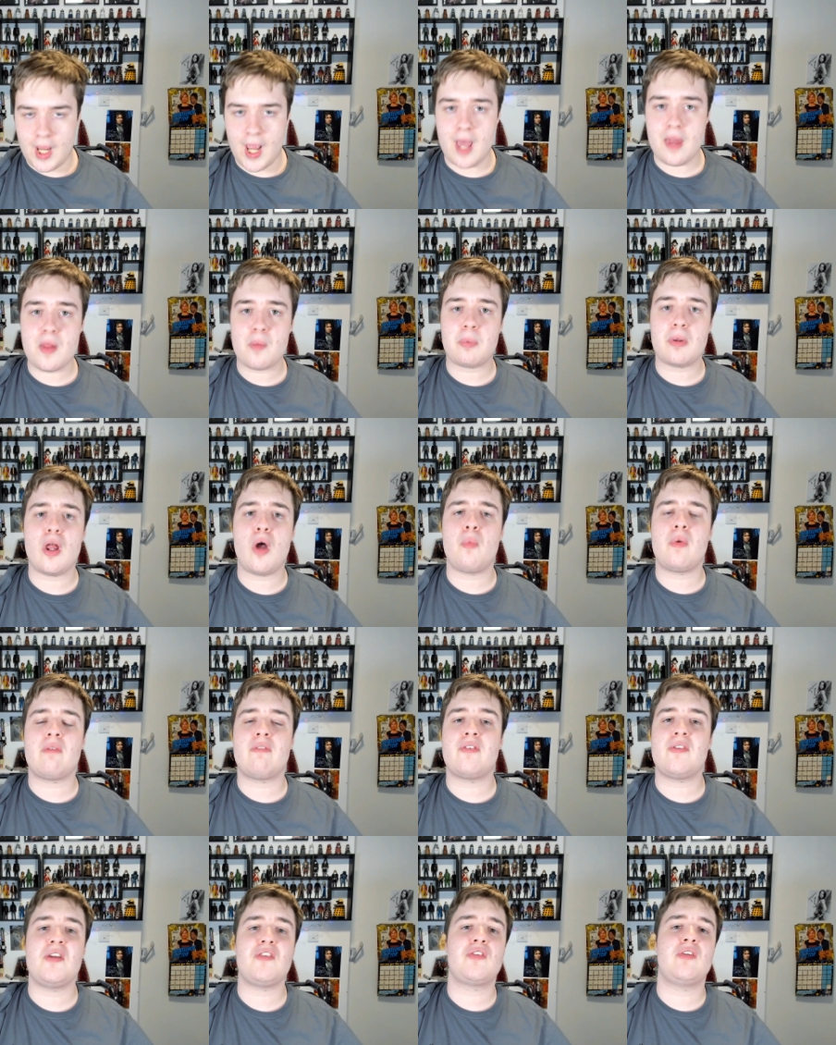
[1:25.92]
And the plot would have
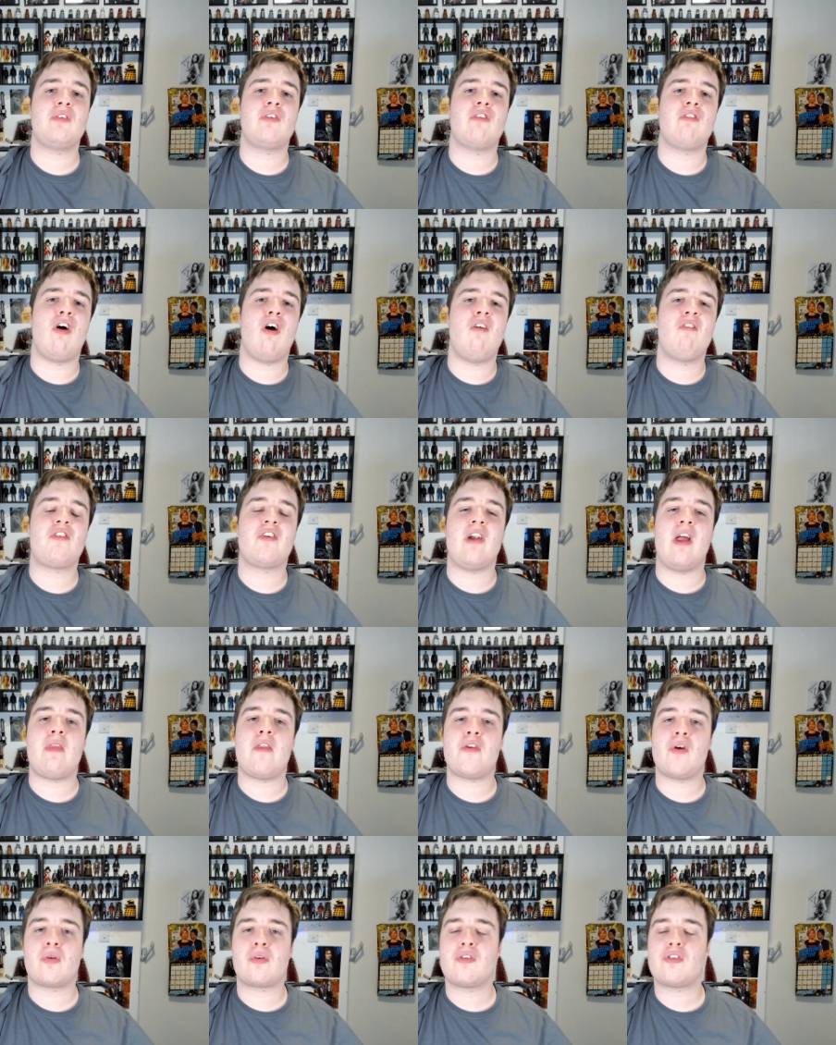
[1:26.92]
essentially revolved around the
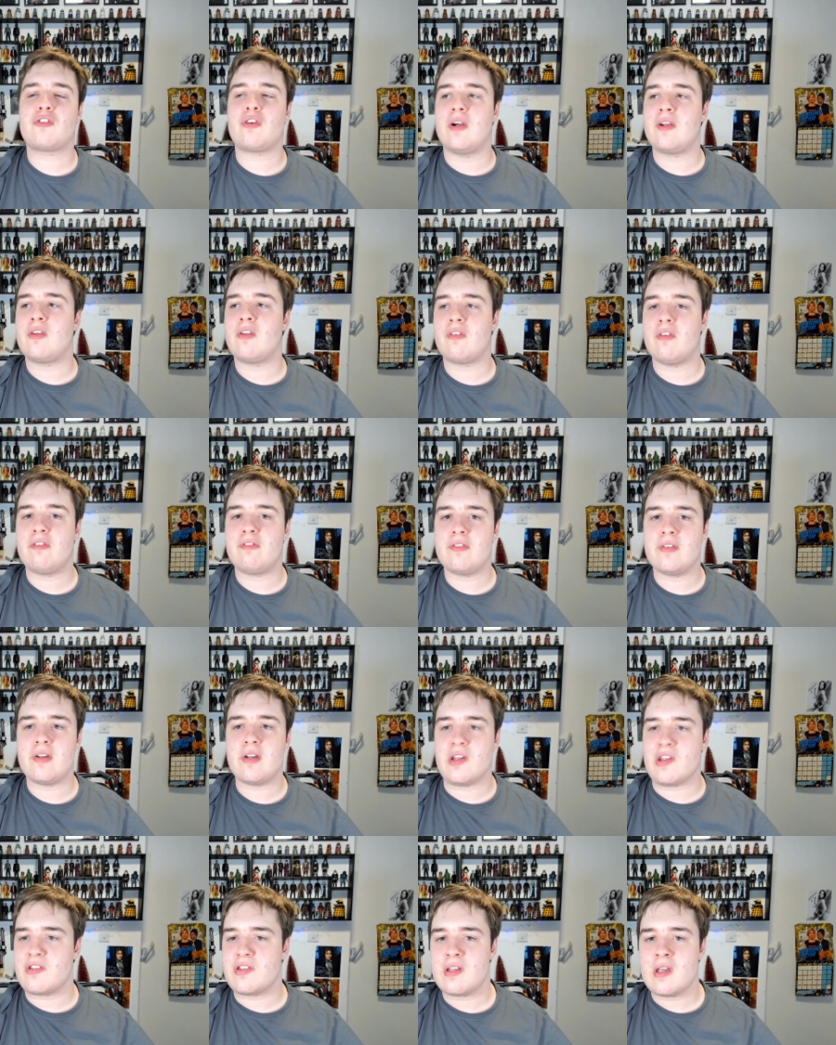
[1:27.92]
Doctor trying to
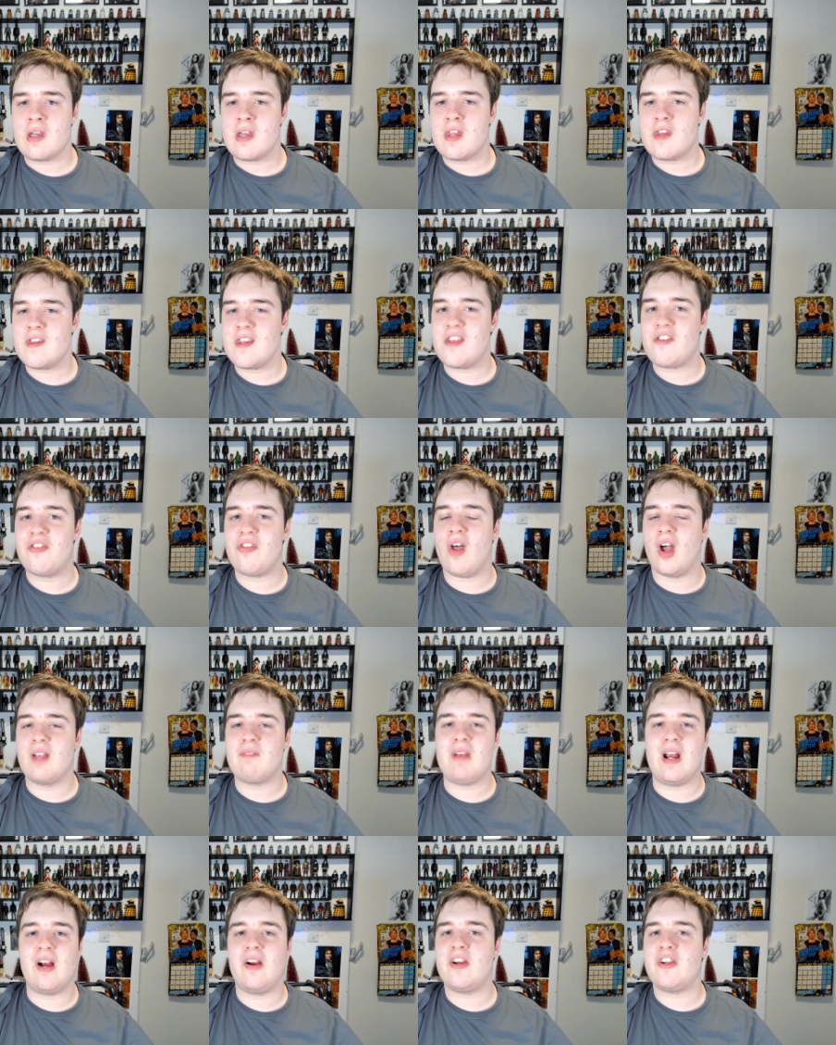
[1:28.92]
reverse this
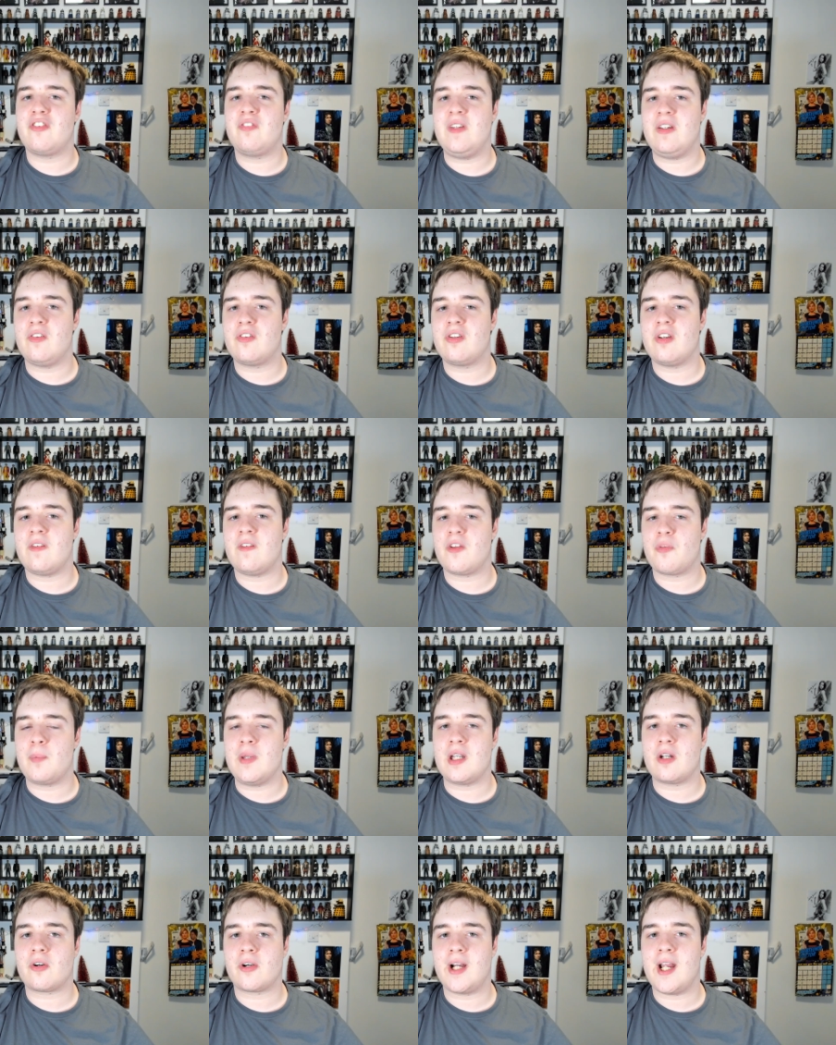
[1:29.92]
nightmarish future that's been
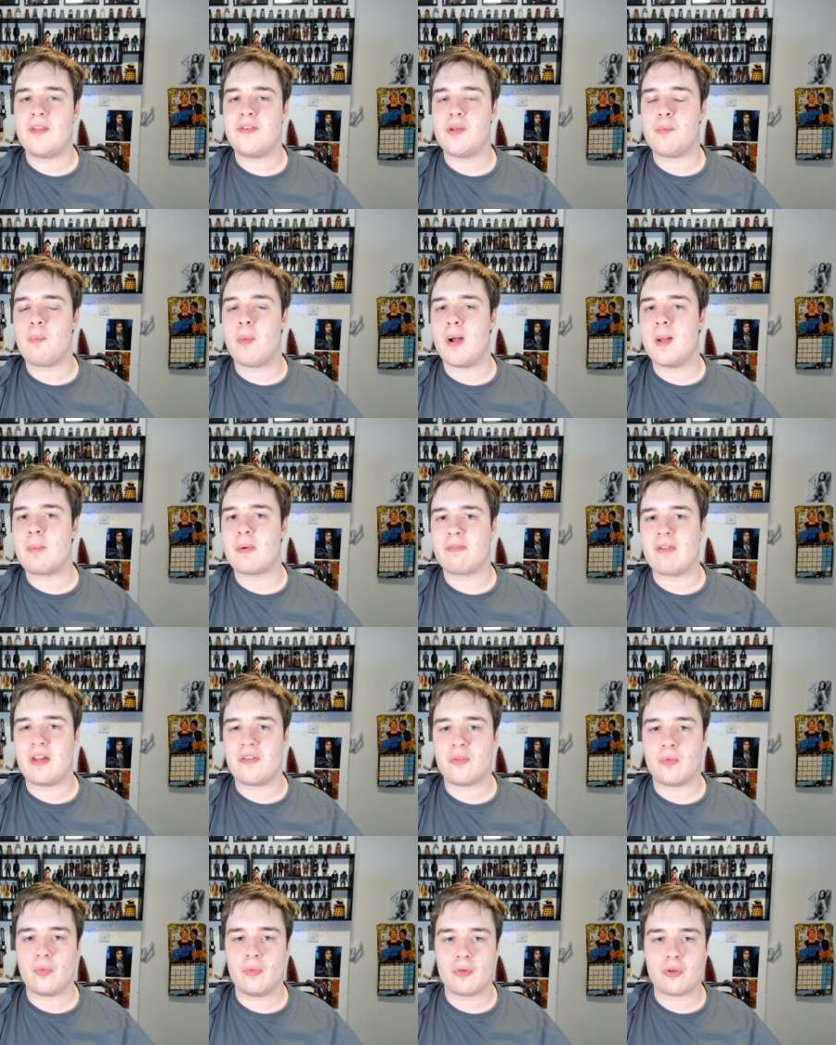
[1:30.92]
created by
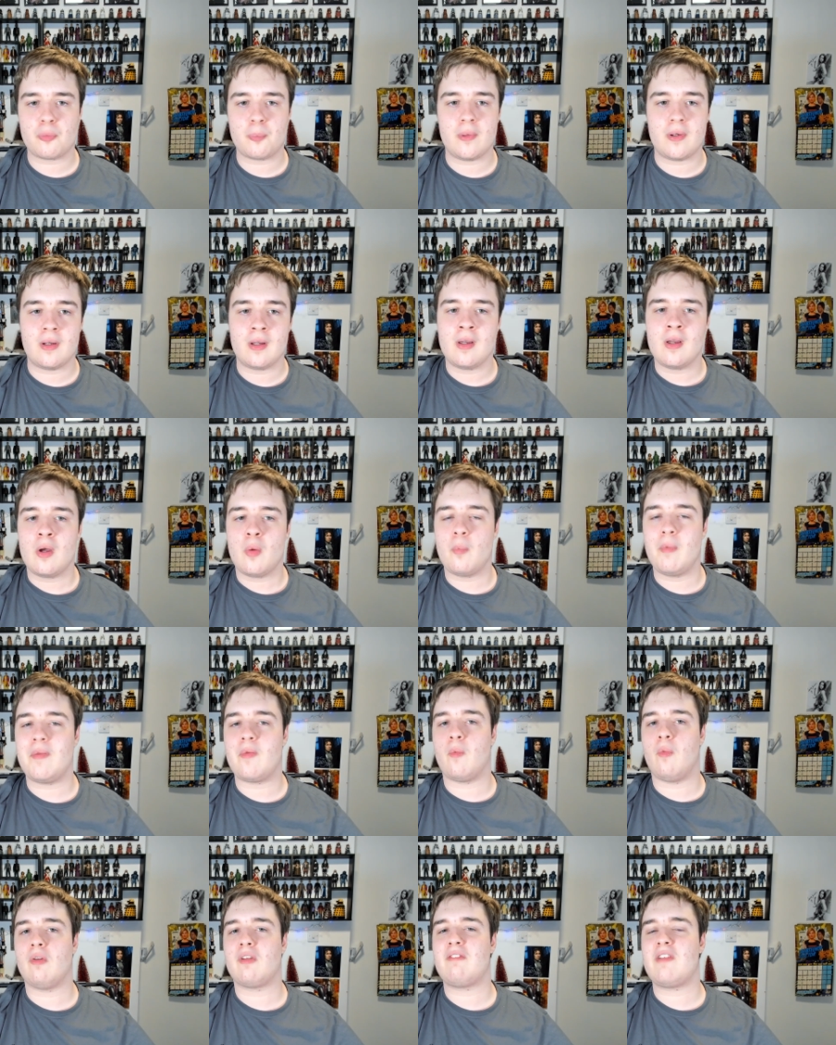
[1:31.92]
Professor Hawksbur with
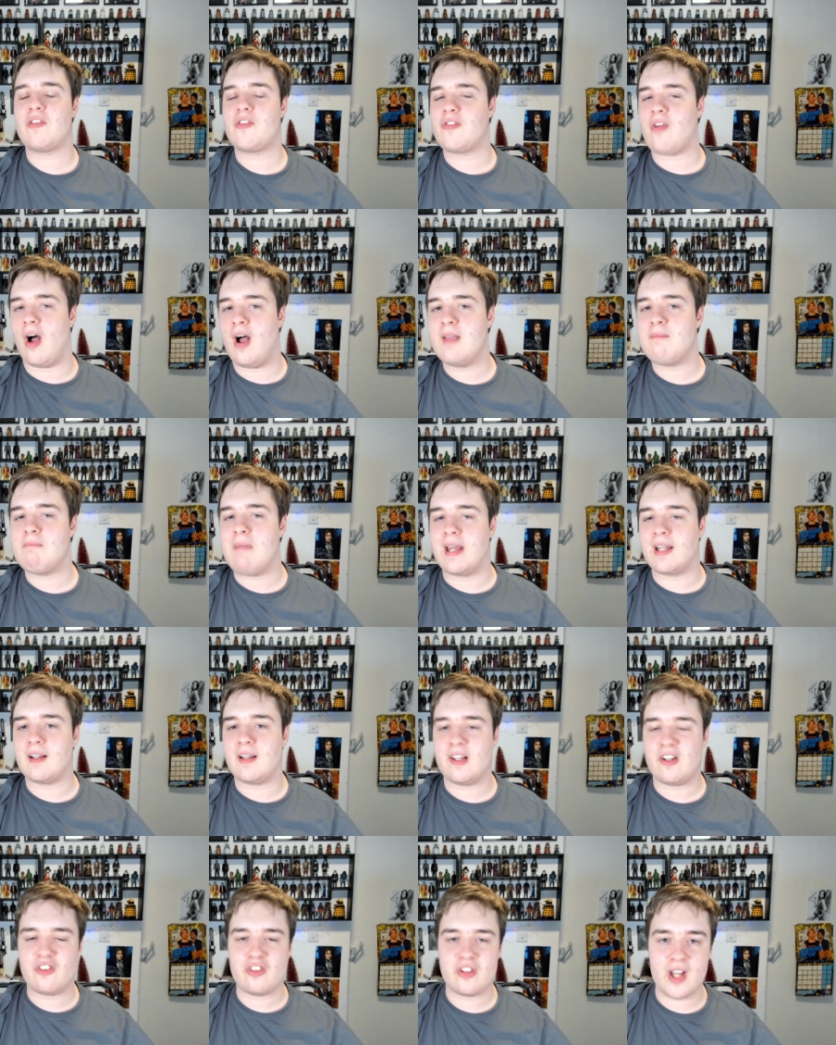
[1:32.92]
all of his time
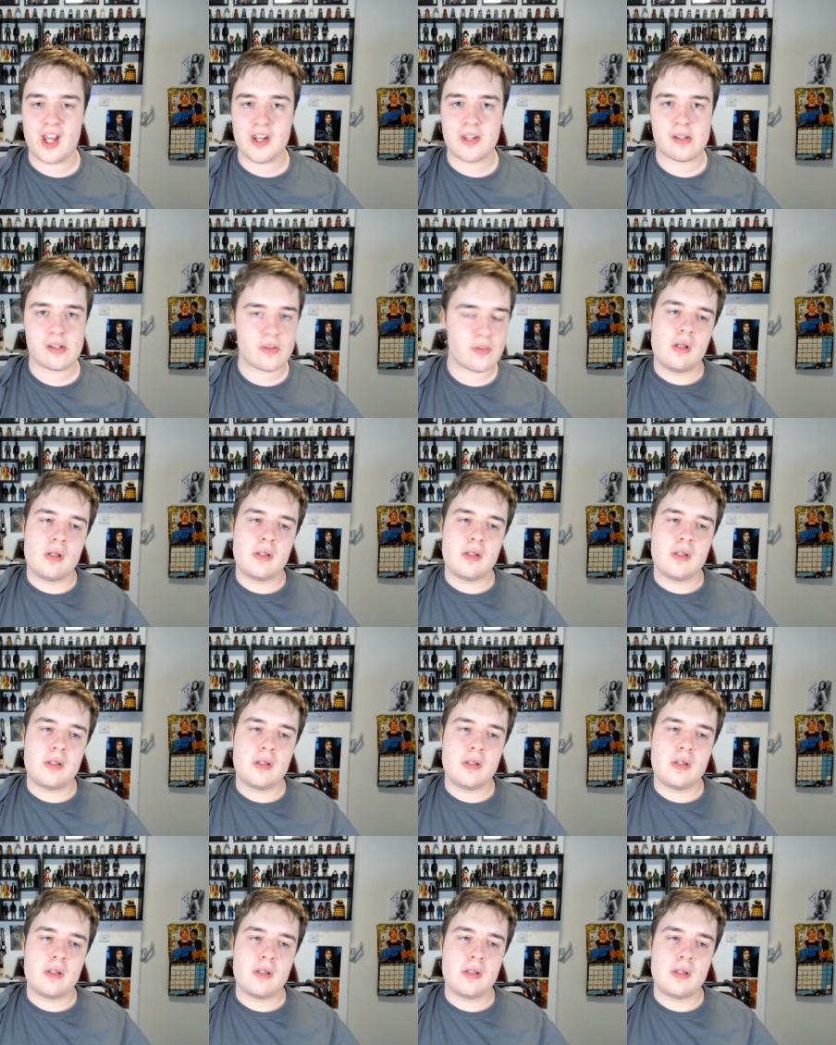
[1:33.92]
meddling shenanigans.